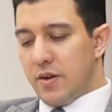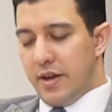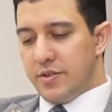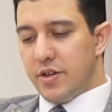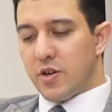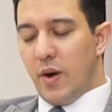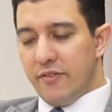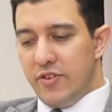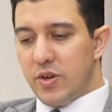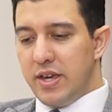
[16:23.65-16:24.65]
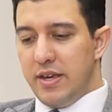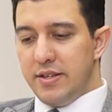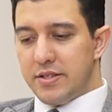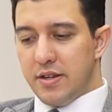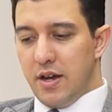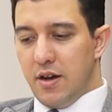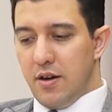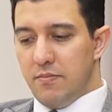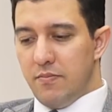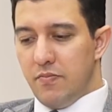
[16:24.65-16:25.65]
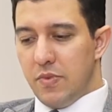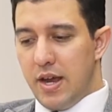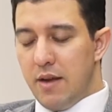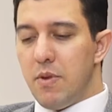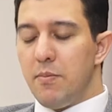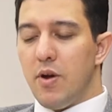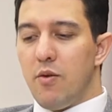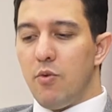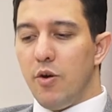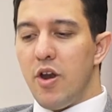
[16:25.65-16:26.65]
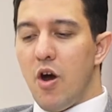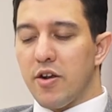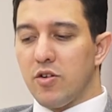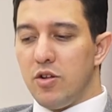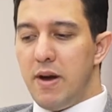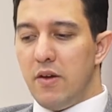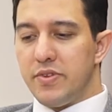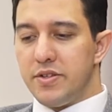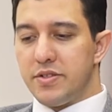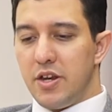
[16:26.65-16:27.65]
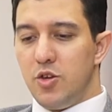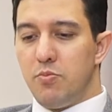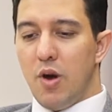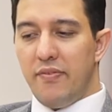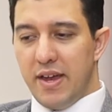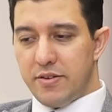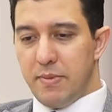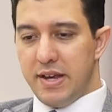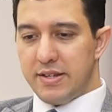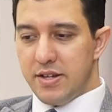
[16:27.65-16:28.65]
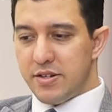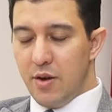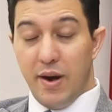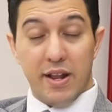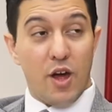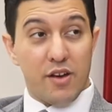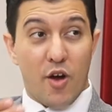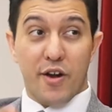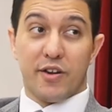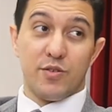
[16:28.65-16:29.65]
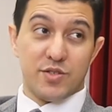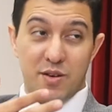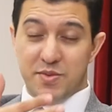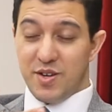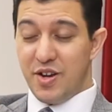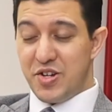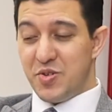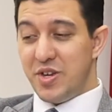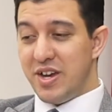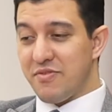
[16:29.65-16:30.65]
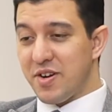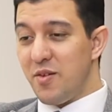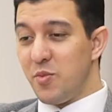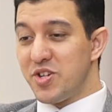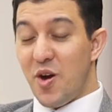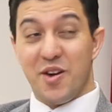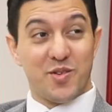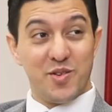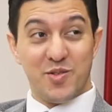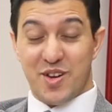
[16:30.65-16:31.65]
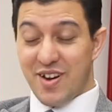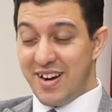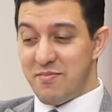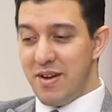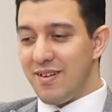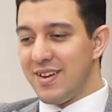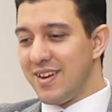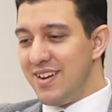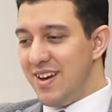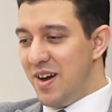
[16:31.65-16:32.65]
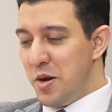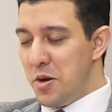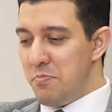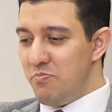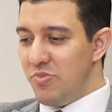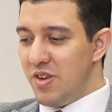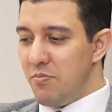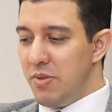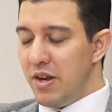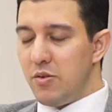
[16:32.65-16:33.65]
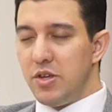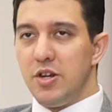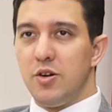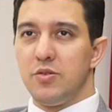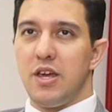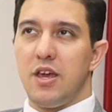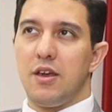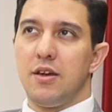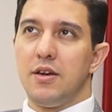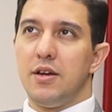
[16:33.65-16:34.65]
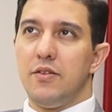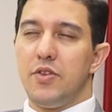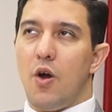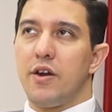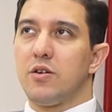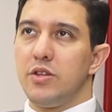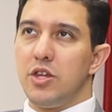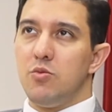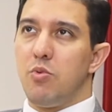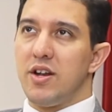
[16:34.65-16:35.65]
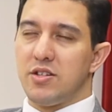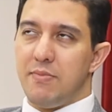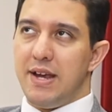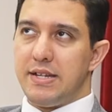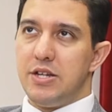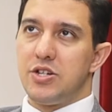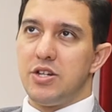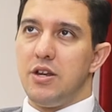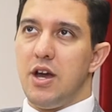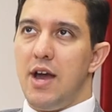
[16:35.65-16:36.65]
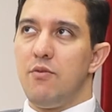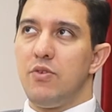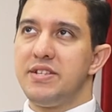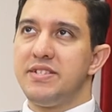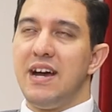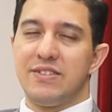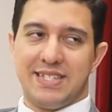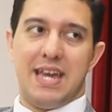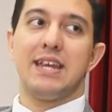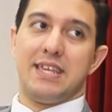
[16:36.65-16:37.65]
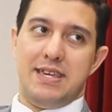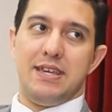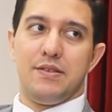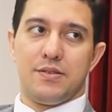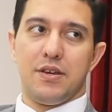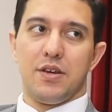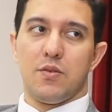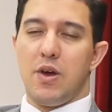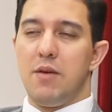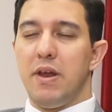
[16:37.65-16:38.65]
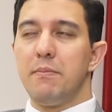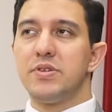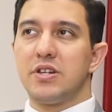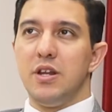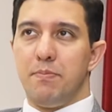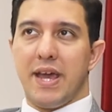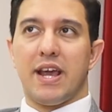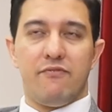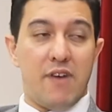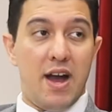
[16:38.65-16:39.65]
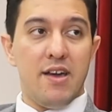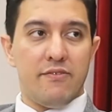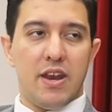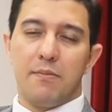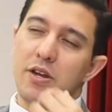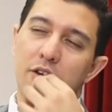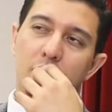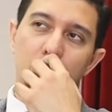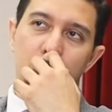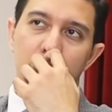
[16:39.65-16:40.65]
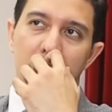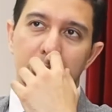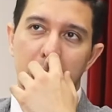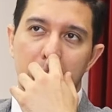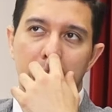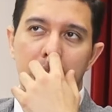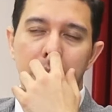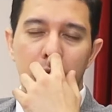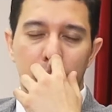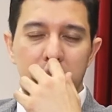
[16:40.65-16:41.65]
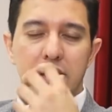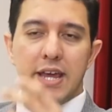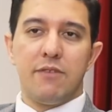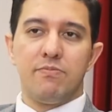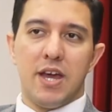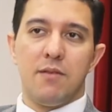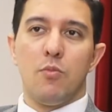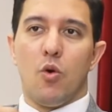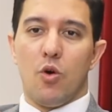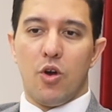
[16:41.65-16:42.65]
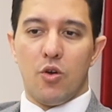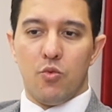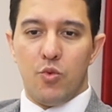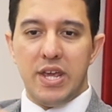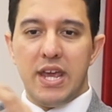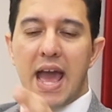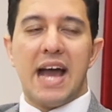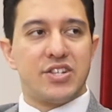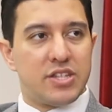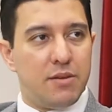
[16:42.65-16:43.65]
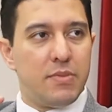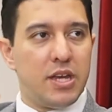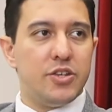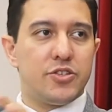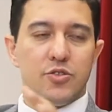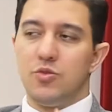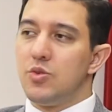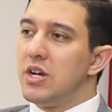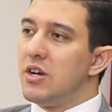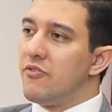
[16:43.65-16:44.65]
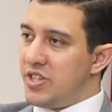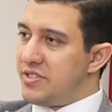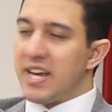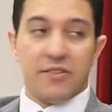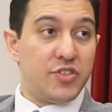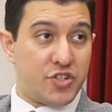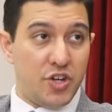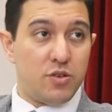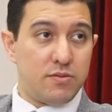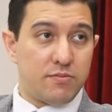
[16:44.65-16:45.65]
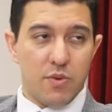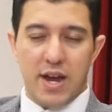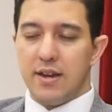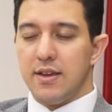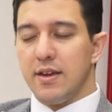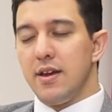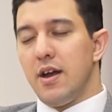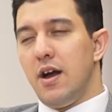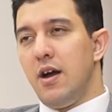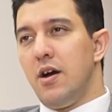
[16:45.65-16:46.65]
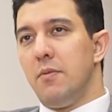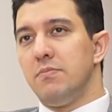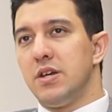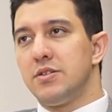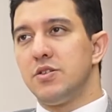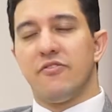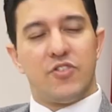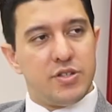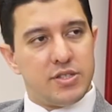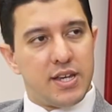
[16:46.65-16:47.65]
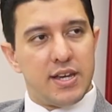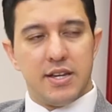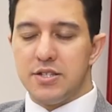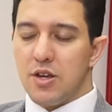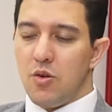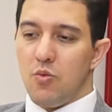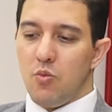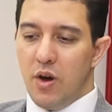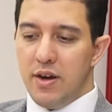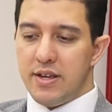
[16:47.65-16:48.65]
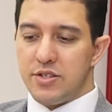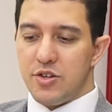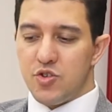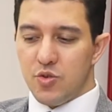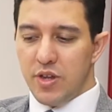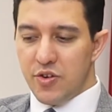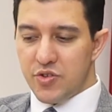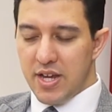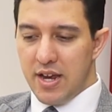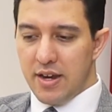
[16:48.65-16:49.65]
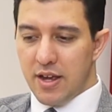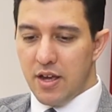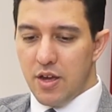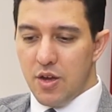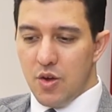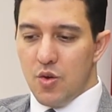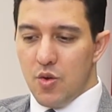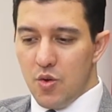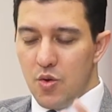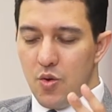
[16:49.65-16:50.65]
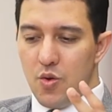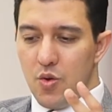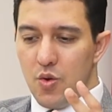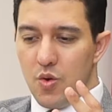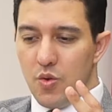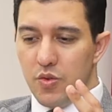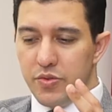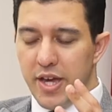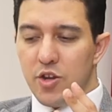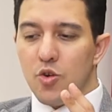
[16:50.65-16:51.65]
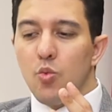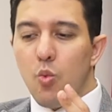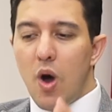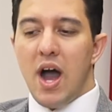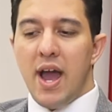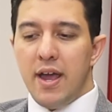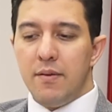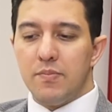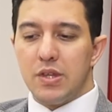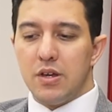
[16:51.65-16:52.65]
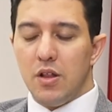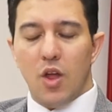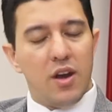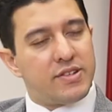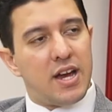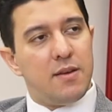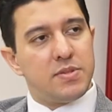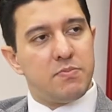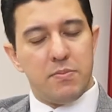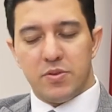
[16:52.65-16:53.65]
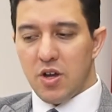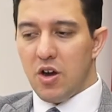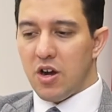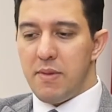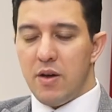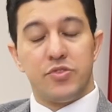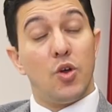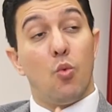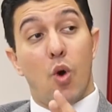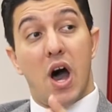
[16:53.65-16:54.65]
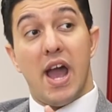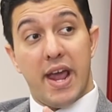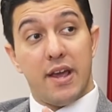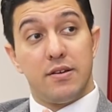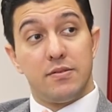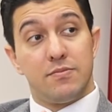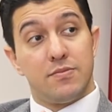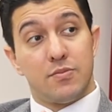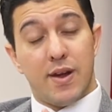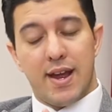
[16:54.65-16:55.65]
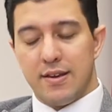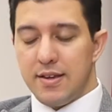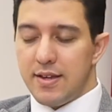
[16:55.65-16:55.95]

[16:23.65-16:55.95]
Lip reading: Okay, so there are quite a few keys, and I remember I wrote an article about this, and you brought that to my attention. I write a lot of articles, so I'm sorry, Shuyi, I forgot which article you were talking about. But the article that you brought to my attention, I listed out 10 keys, right? But I'm just going to pick 5, and I'm going to go through them, and I might rename them or rehash them into for the sake of the show, right? So the first thing is, one is truly understanding that your why. A lot of times people talk about the why, right?